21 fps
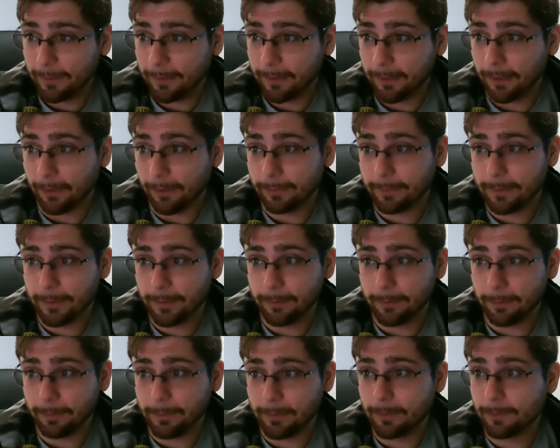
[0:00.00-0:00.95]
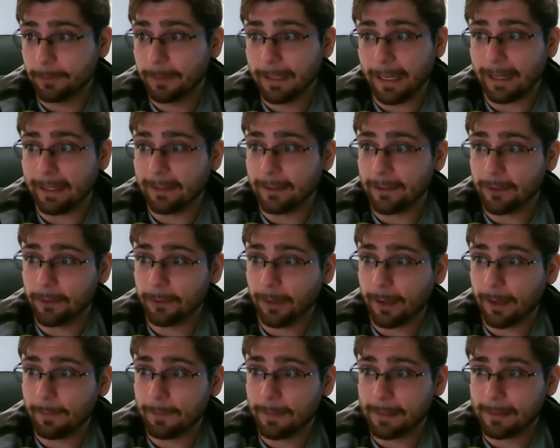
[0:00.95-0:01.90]
you know to to get into
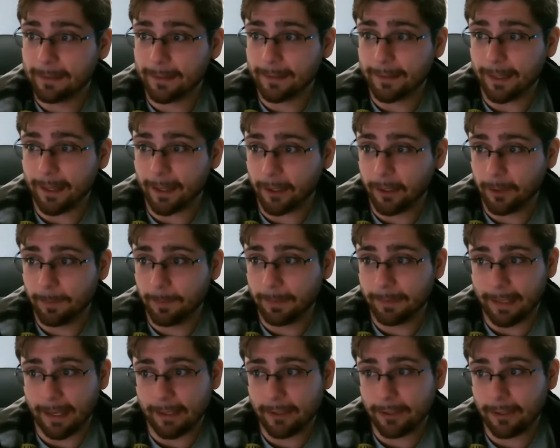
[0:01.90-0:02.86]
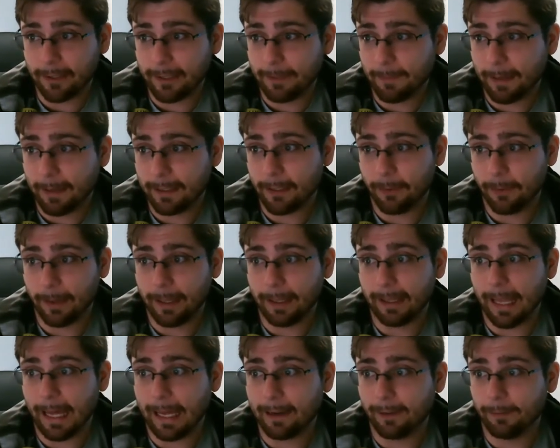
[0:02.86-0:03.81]
a business that could potentially make you a
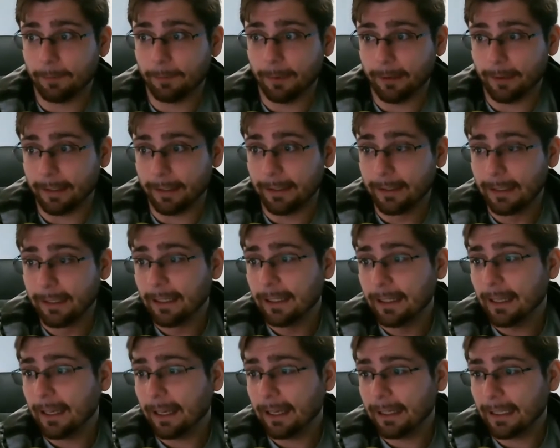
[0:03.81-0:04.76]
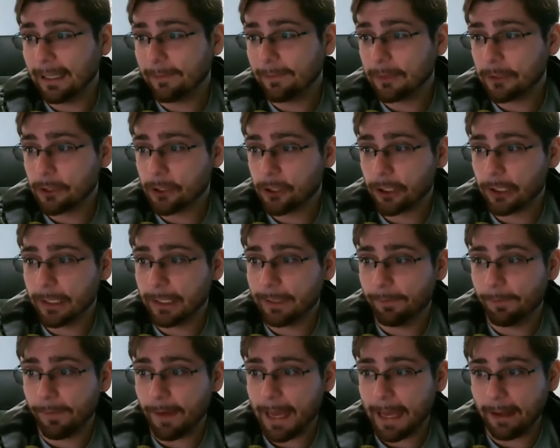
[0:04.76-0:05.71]
lot of money, and even should it
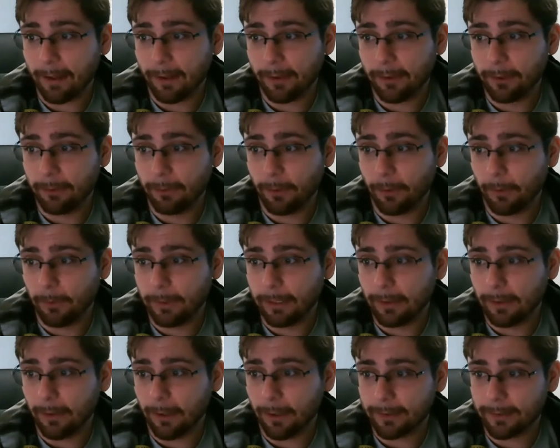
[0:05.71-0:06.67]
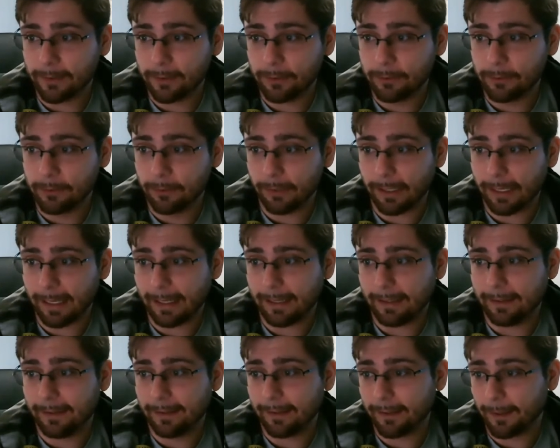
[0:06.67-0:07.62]
fail, you only lost two
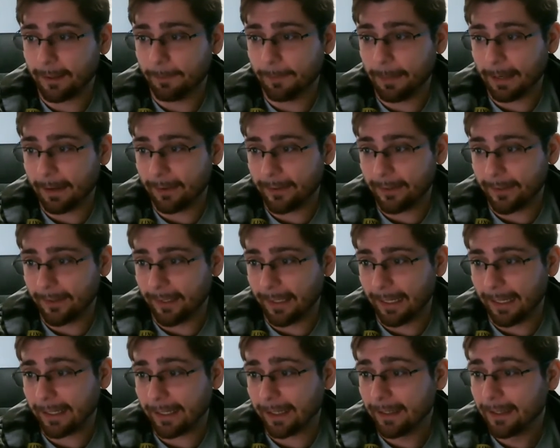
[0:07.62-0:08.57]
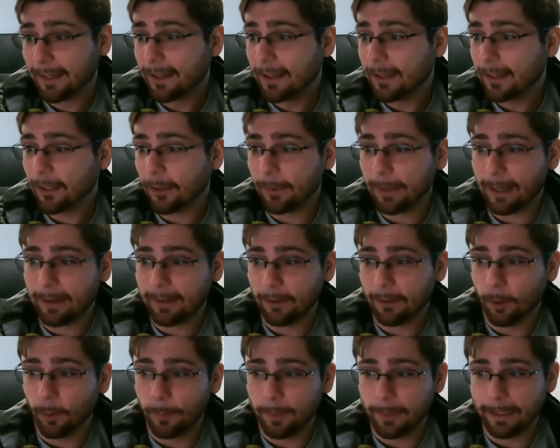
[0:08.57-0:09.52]
grand compared to like going out
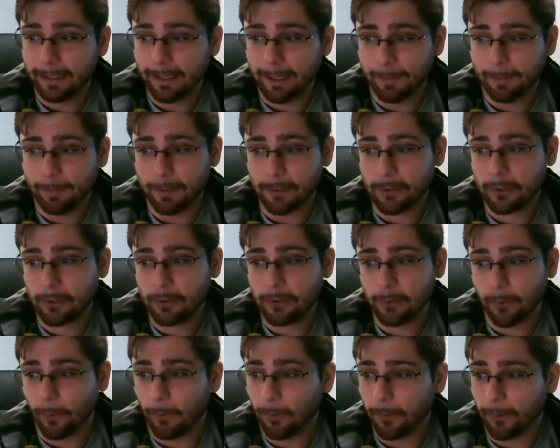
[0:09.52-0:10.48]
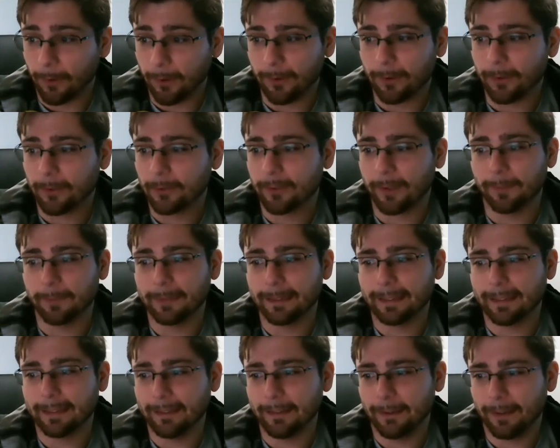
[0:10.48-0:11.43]
and opening up a store or
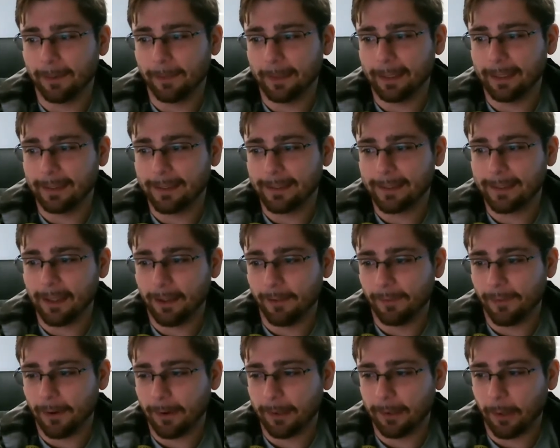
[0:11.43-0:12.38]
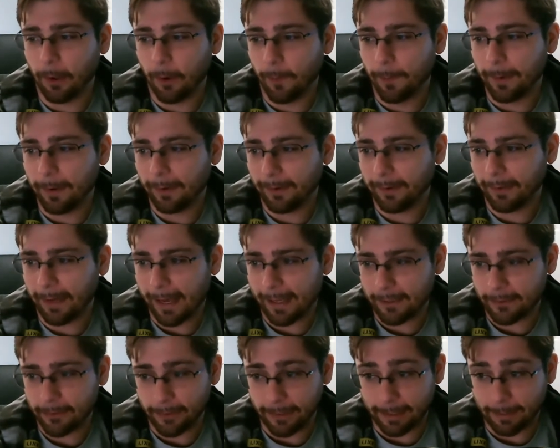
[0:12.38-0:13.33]
something. You know what I mean? It's still a very low barrier to
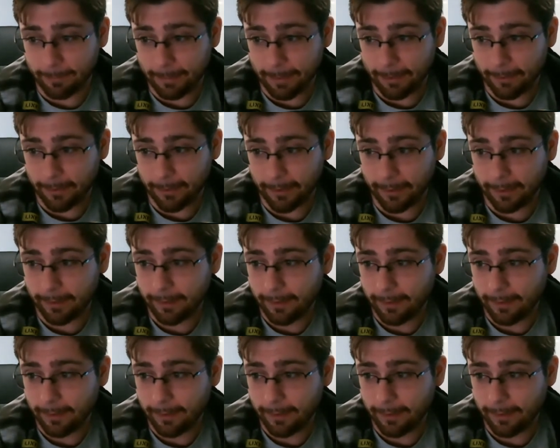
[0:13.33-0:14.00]
entry. But I, I,